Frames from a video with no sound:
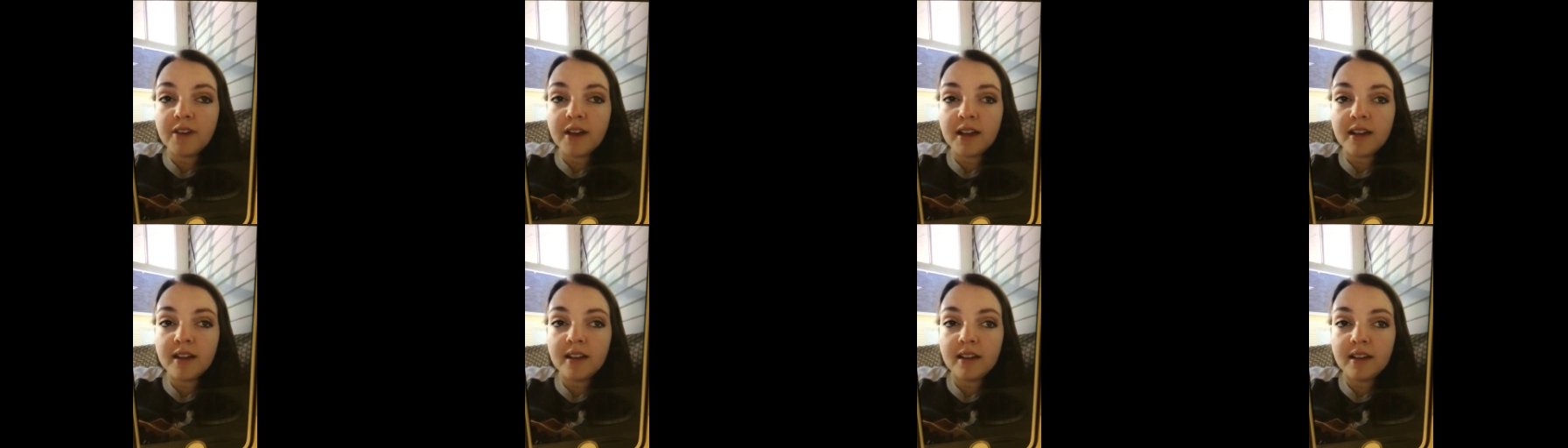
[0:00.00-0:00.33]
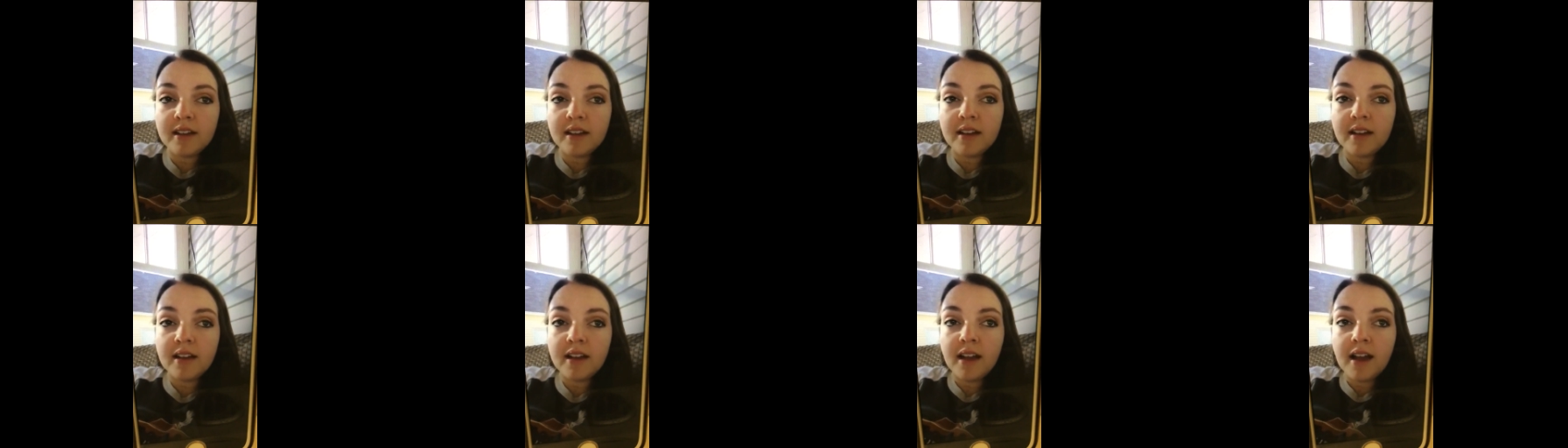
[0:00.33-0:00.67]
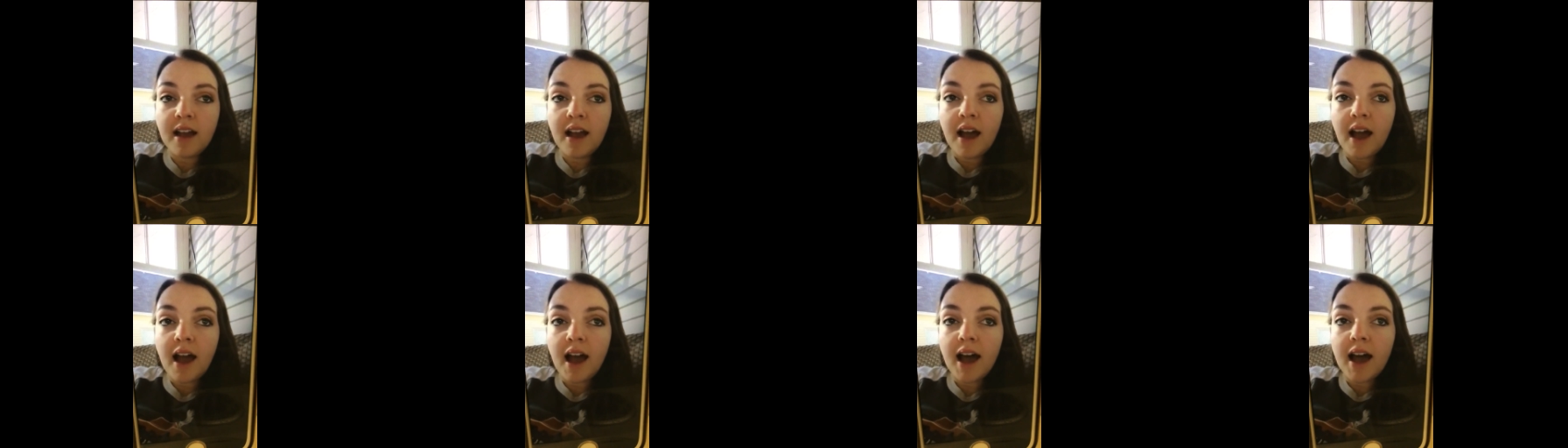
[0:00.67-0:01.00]
And
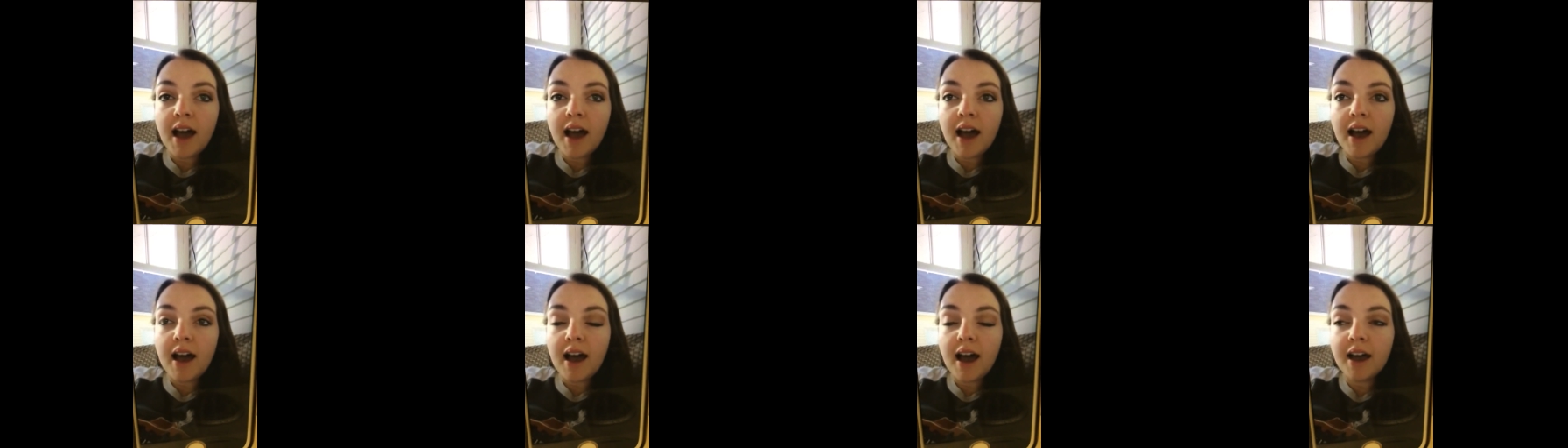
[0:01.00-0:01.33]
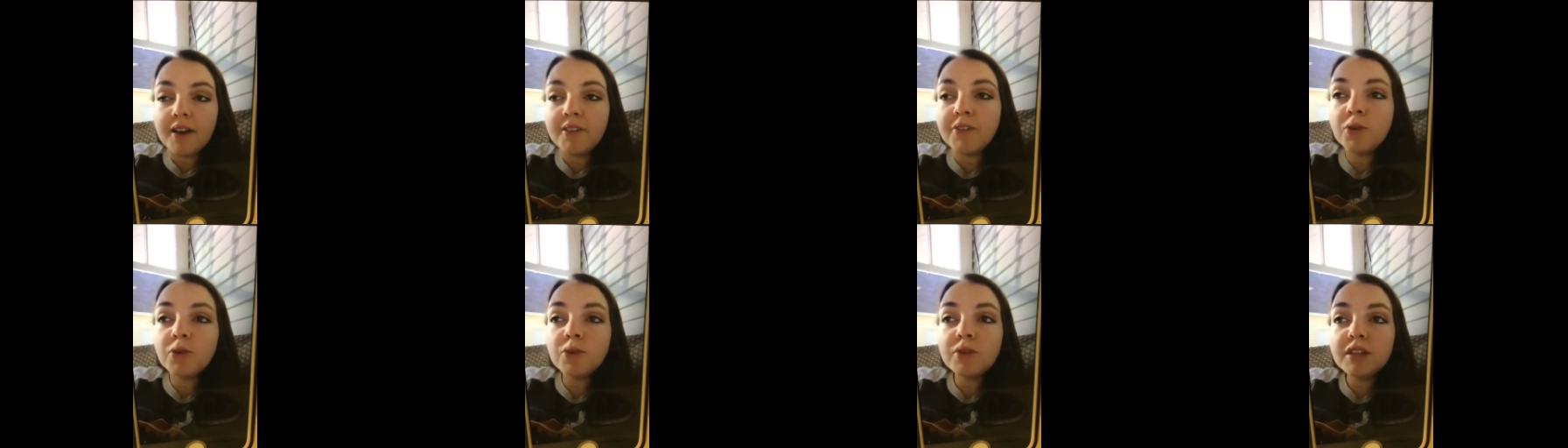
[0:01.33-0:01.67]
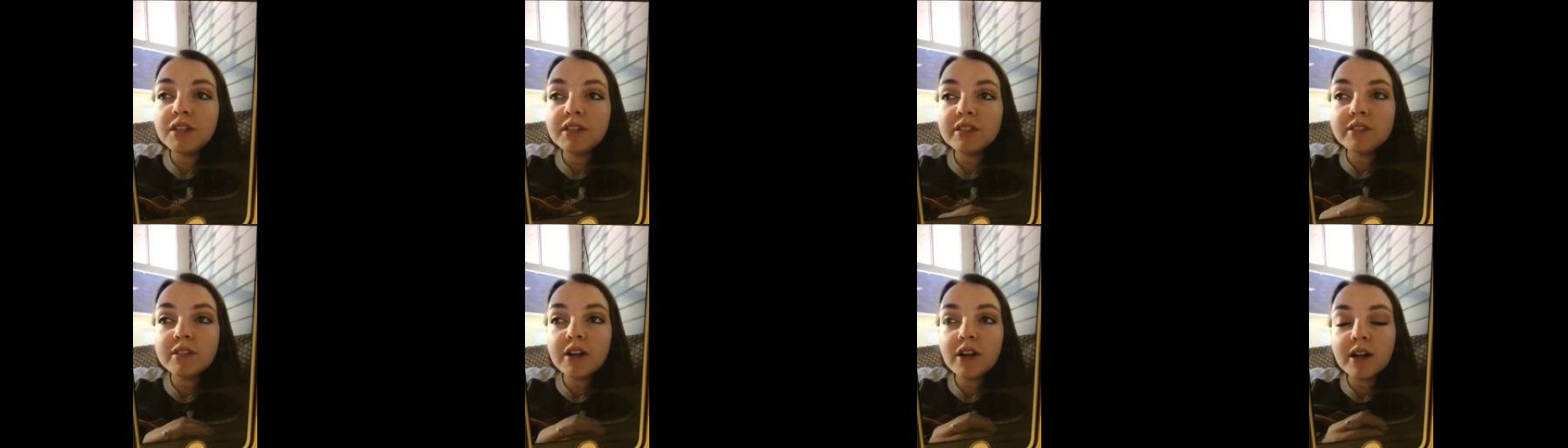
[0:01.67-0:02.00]
I've only
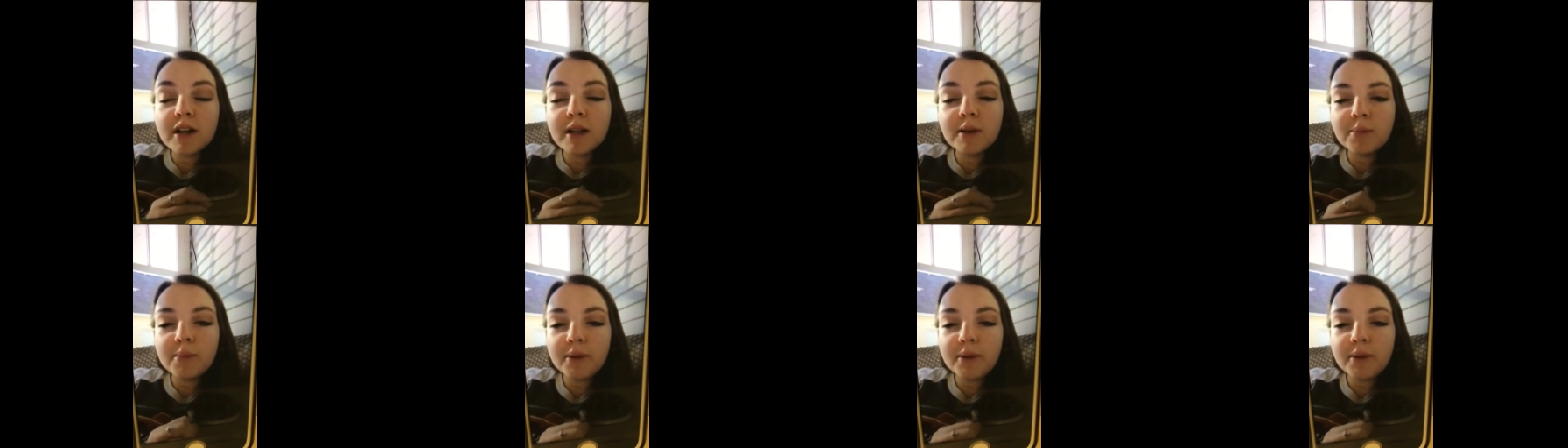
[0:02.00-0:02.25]
started